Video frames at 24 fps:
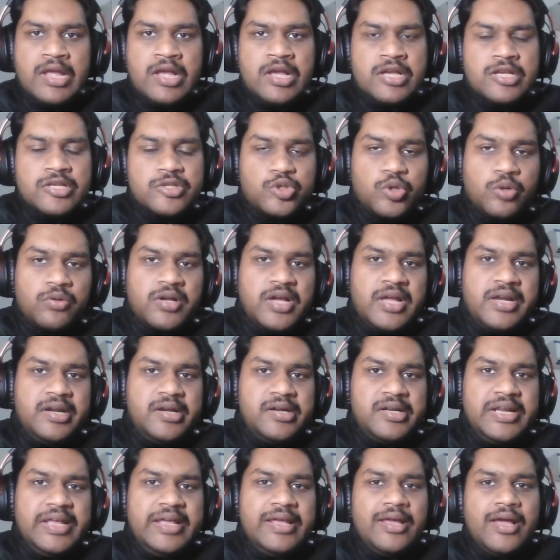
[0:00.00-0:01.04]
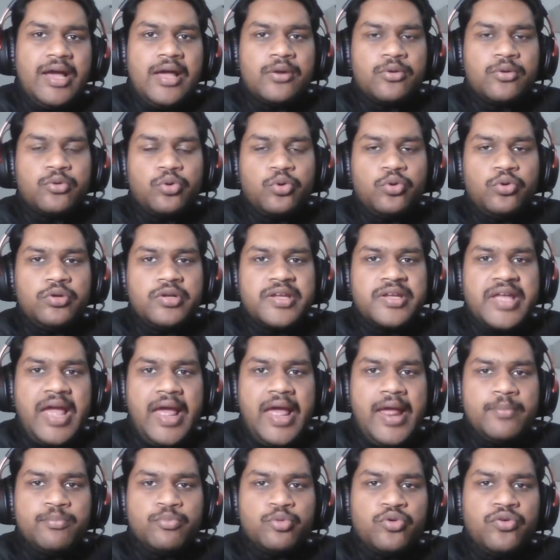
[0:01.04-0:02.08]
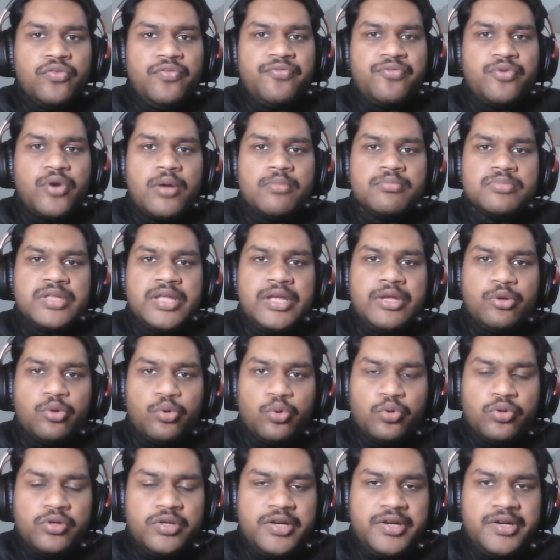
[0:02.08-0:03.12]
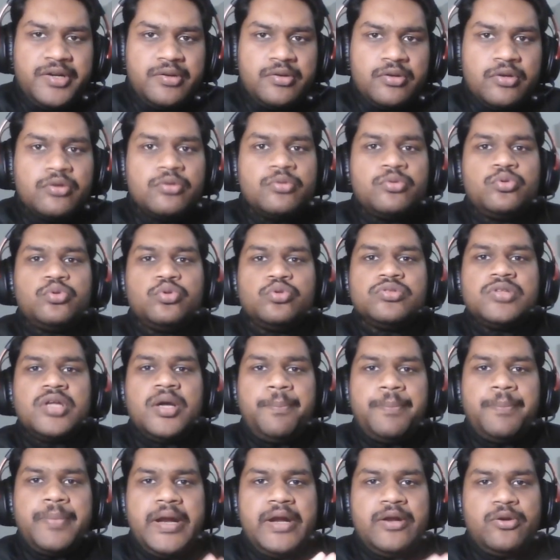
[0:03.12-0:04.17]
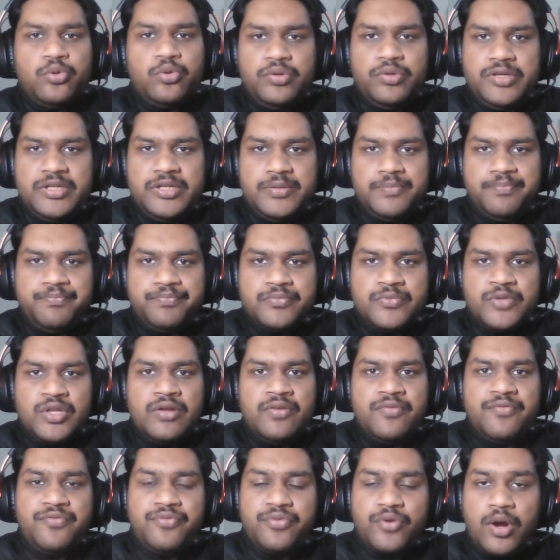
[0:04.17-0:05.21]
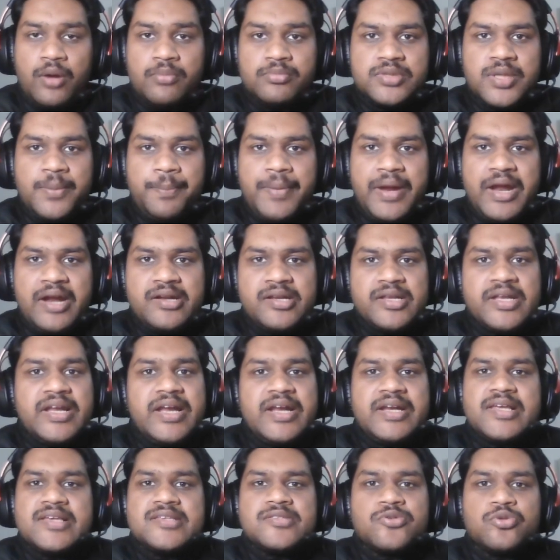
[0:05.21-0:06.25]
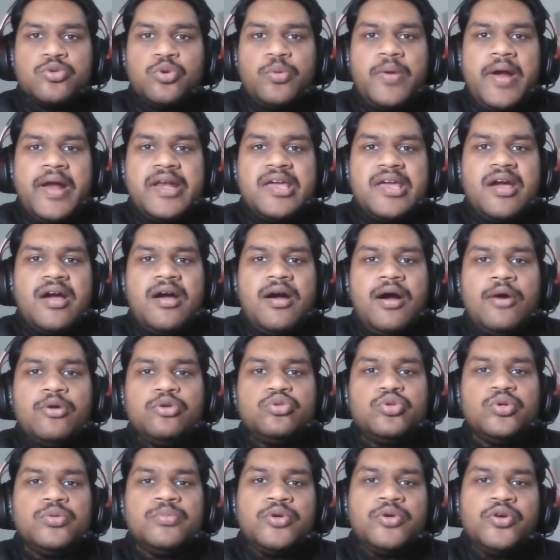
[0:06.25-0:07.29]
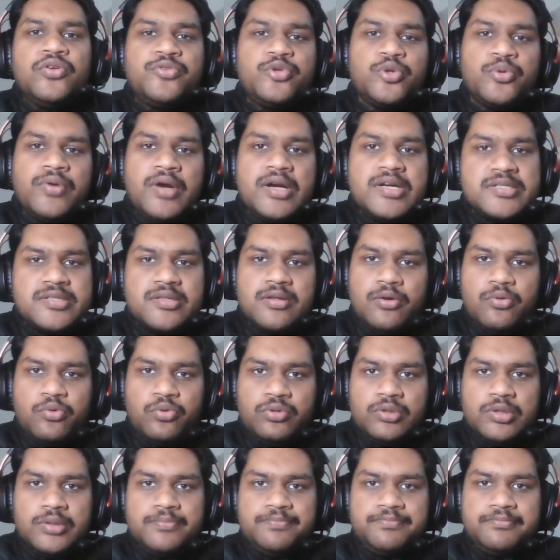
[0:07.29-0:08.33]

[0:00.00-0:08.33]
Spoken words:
So currently our code can move from the owner to the pet only. From the pet, it has no idea how to move towards the owner.